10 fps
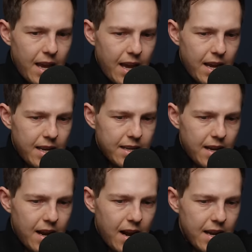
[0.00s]
and
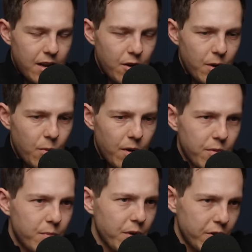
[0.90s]
I care about
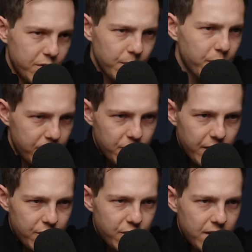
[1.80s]
wealth pres
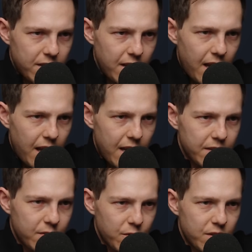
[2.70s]
preservation
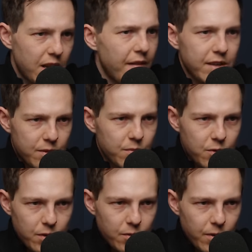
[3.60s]
and just having some sort of